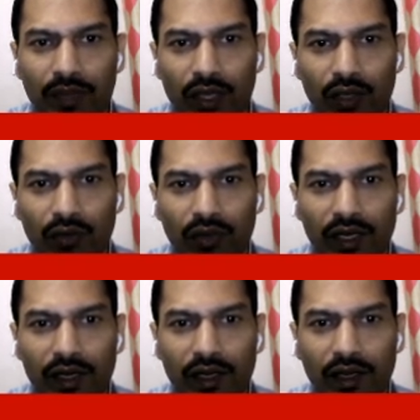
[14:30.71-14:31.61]
you will
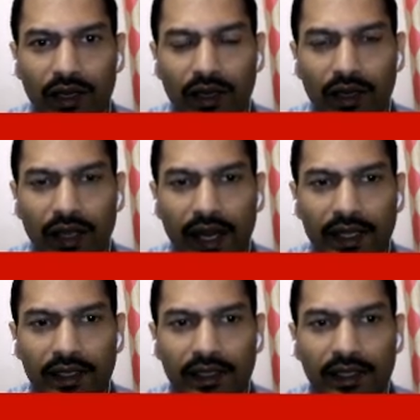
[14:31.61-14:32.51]
get
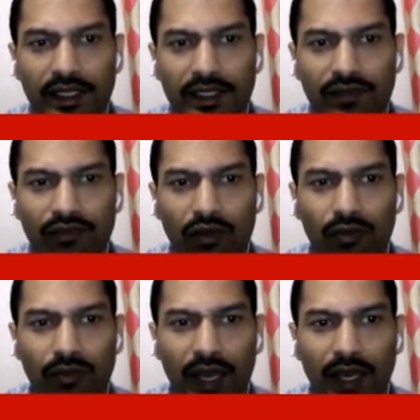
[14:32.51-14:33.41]
this
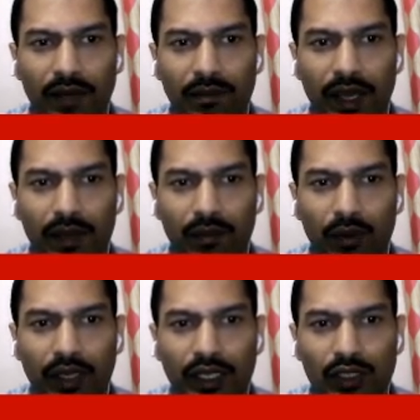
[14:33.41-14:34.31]
form: n pi
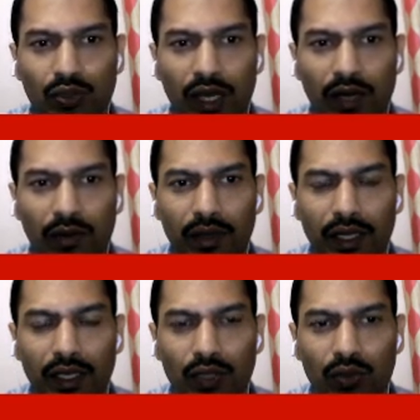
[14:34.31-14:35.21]
upon a square
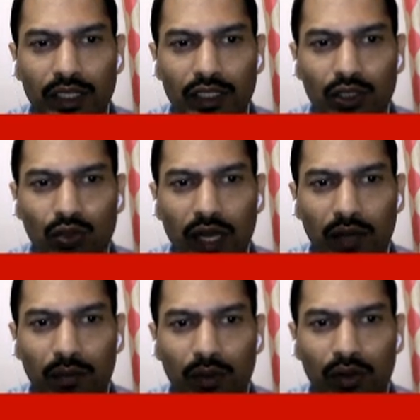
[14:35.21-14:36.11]
into h square
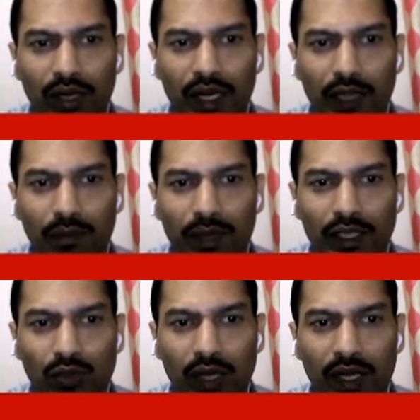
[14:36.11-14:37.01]
upon 8 pi
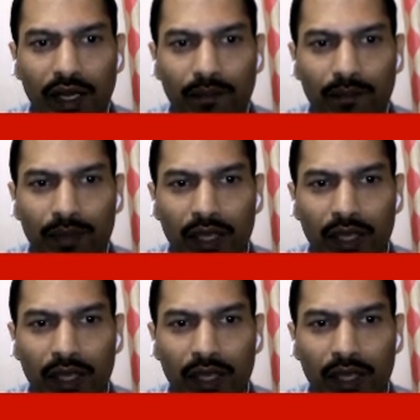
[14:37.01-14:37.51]
square m.